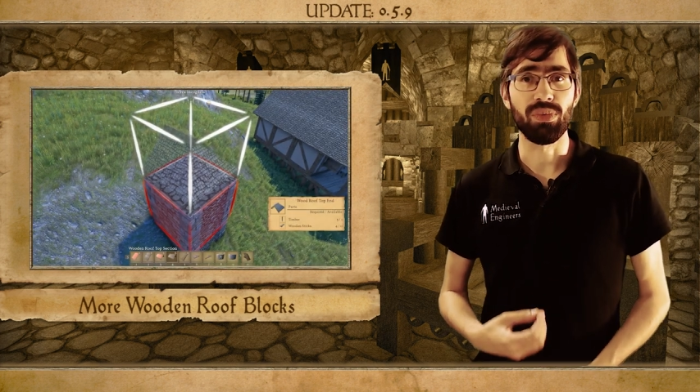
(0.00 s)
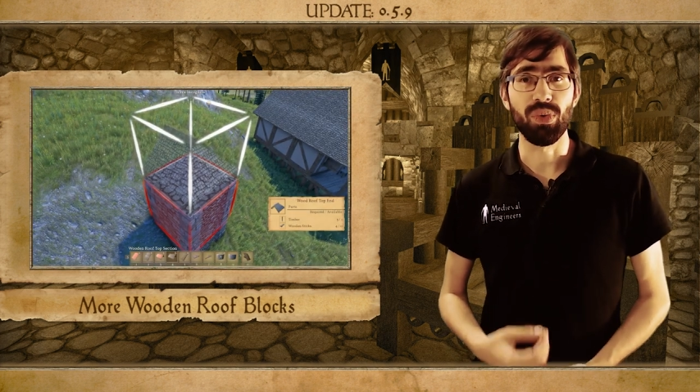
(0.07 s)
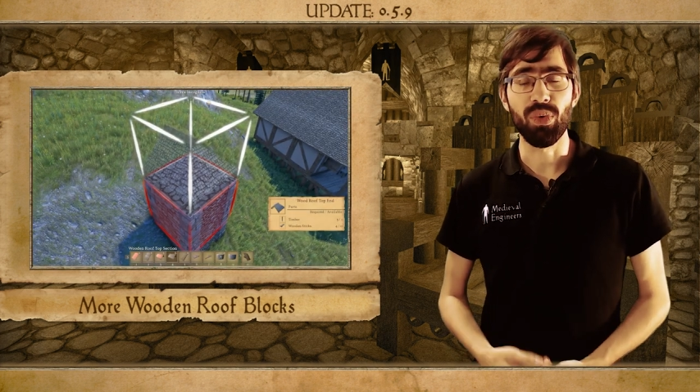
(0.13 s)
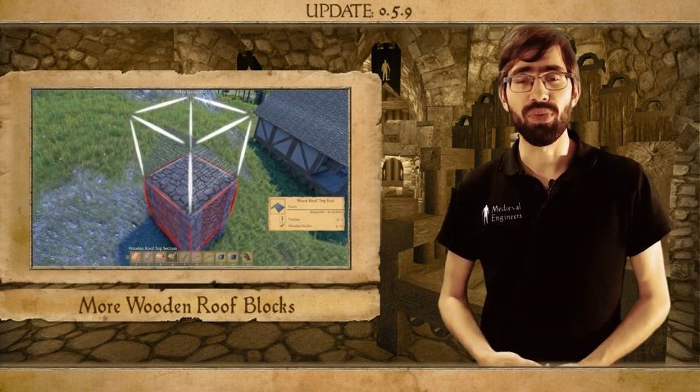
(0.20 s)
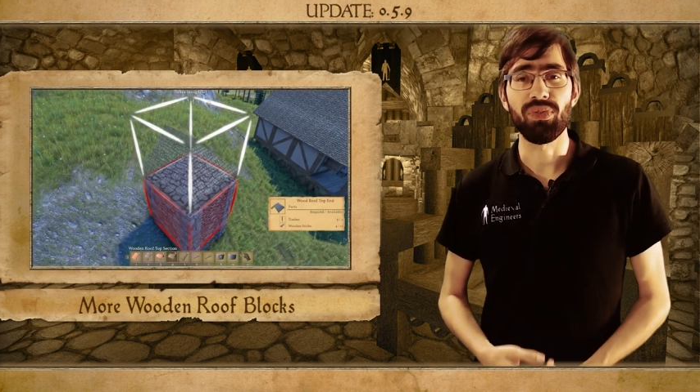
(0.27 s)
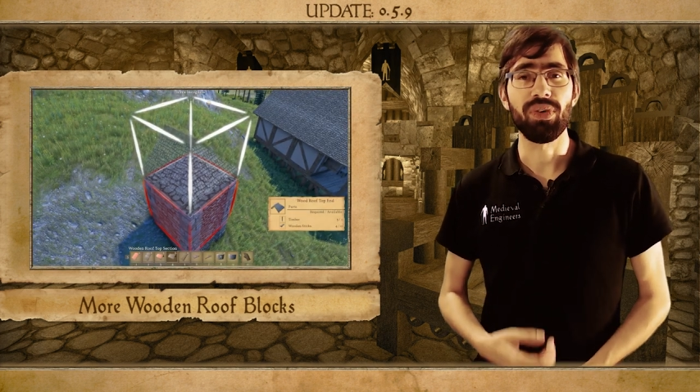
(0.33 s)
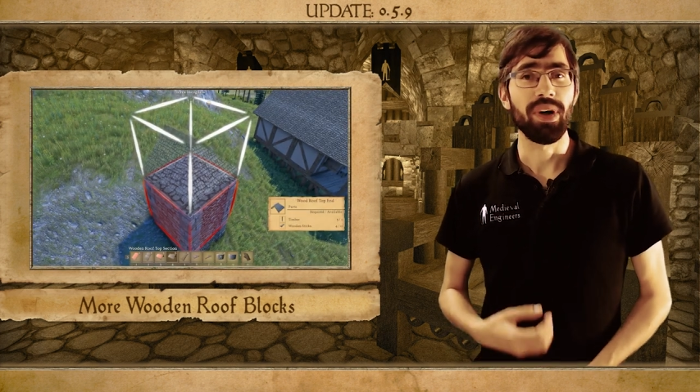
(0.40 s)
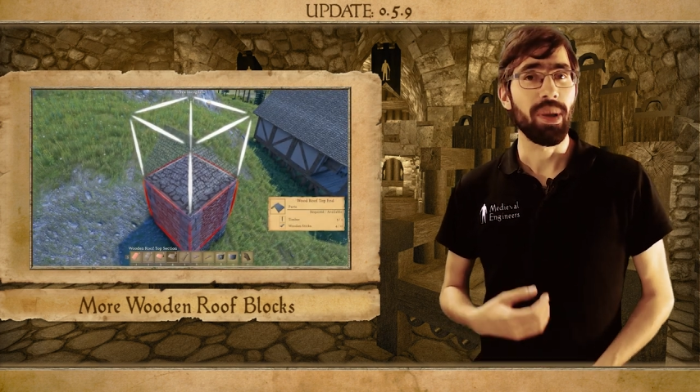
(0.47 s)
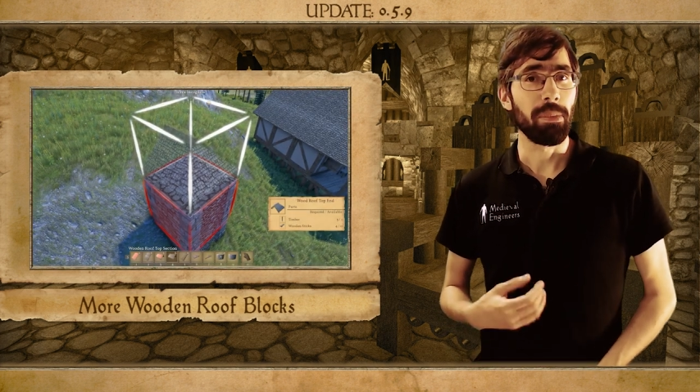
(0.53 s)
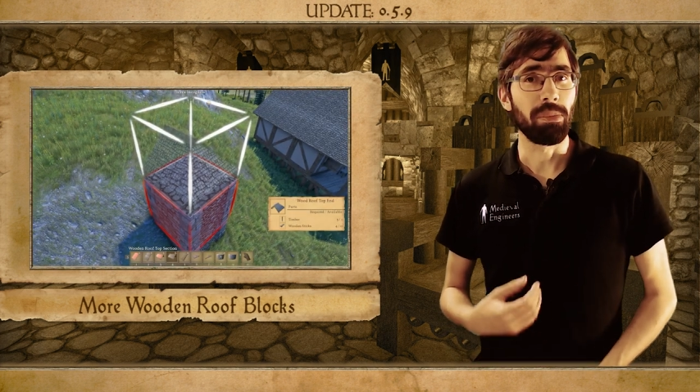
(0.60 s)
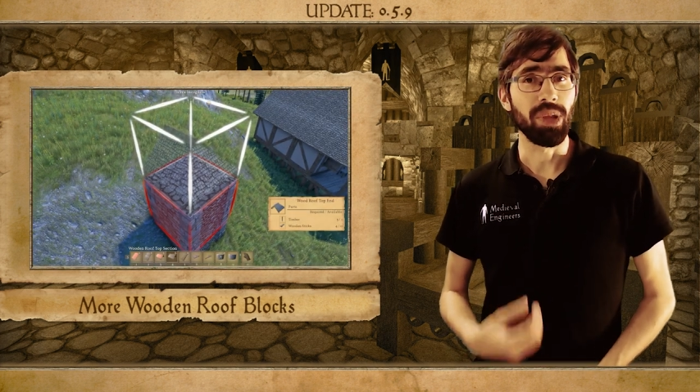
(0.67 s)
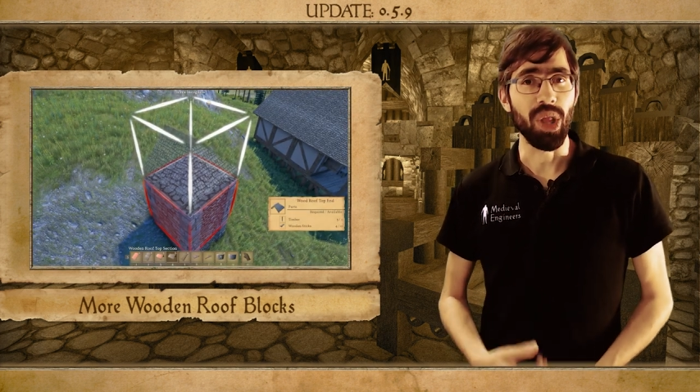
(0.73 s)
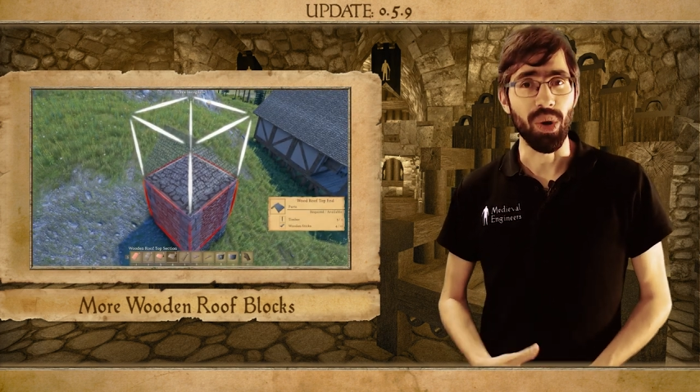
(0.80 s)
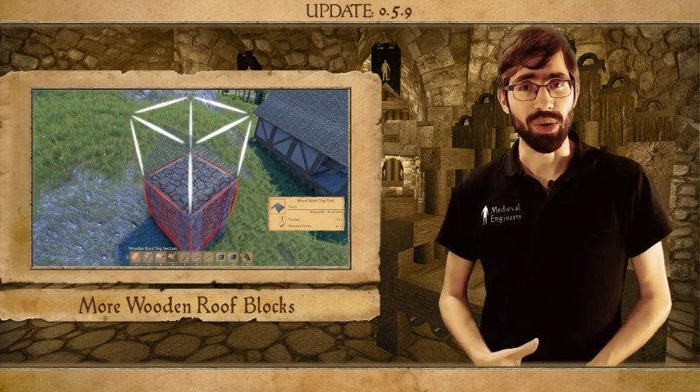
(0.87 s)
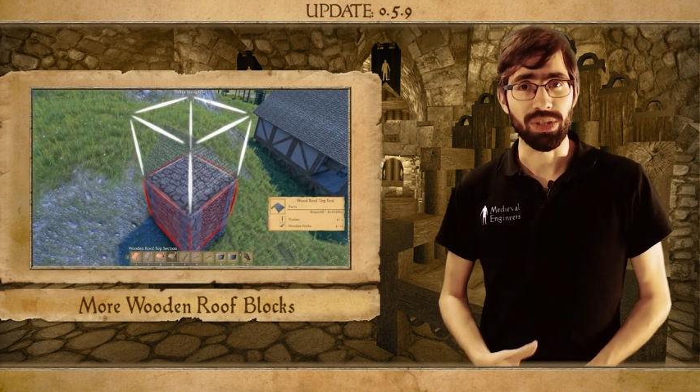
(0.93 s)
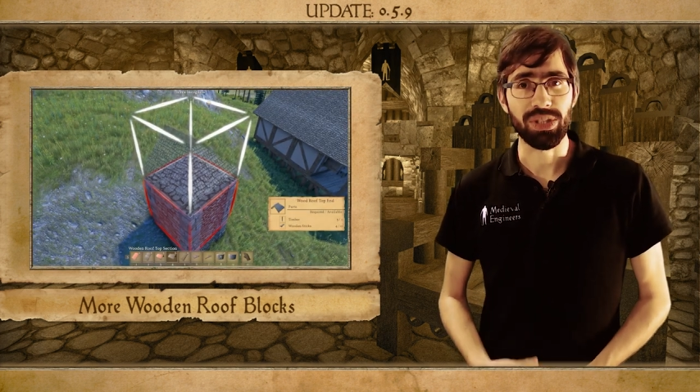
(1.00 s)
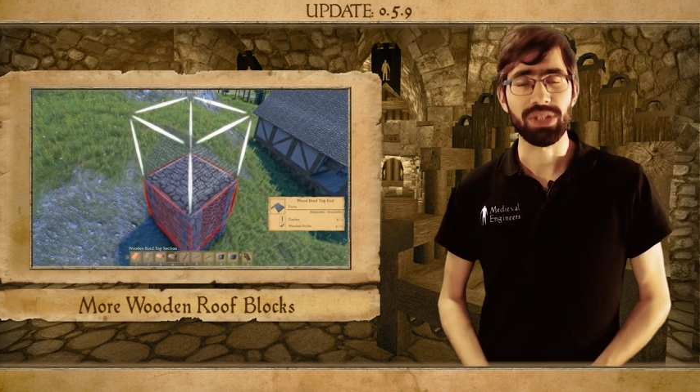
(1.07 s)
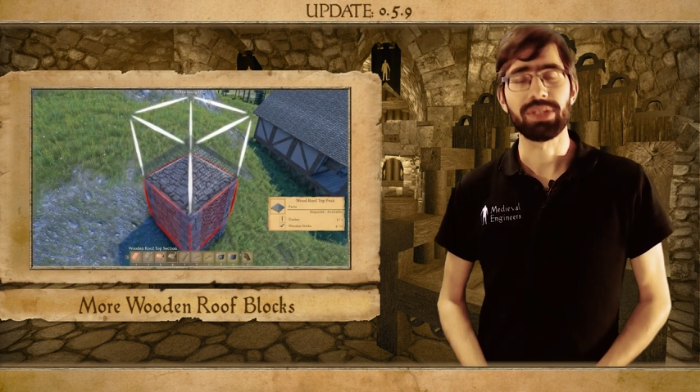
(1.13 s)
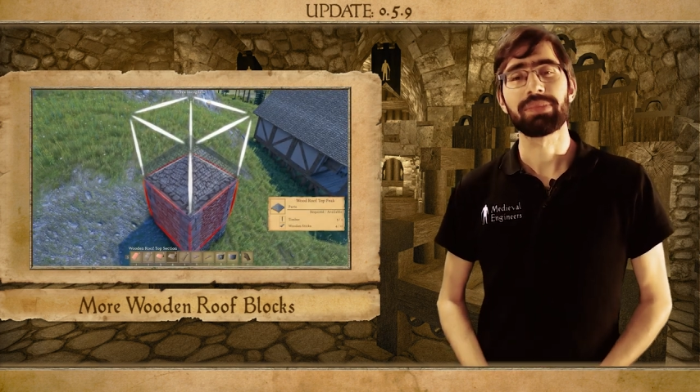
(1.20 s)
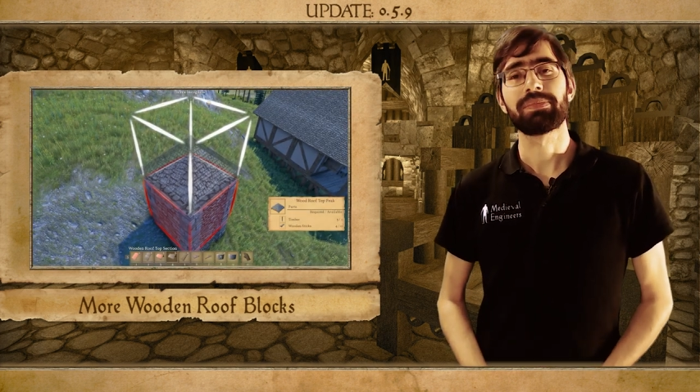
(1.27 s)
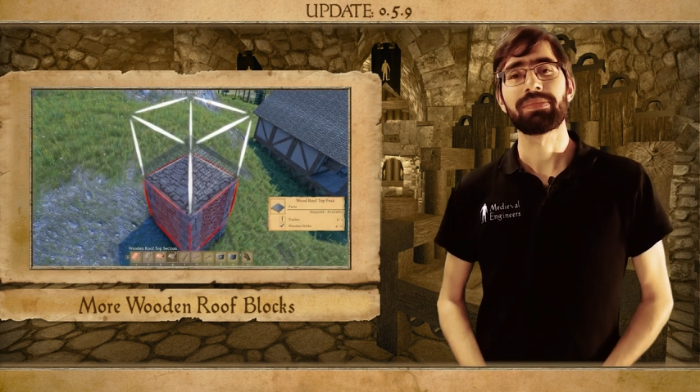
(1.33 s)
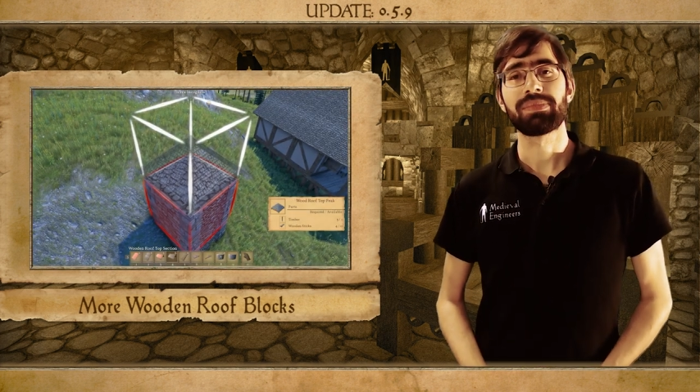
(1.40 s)
roof
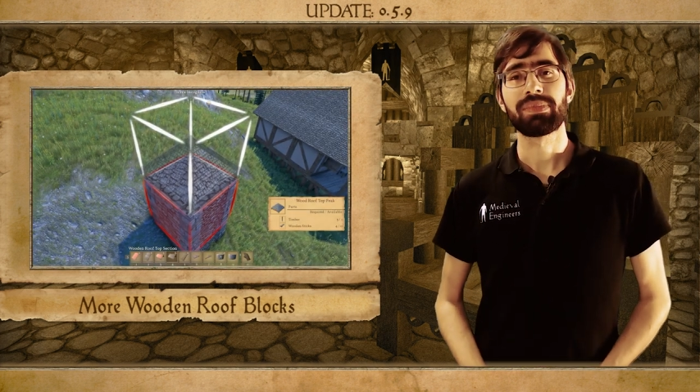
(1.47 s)
blocks.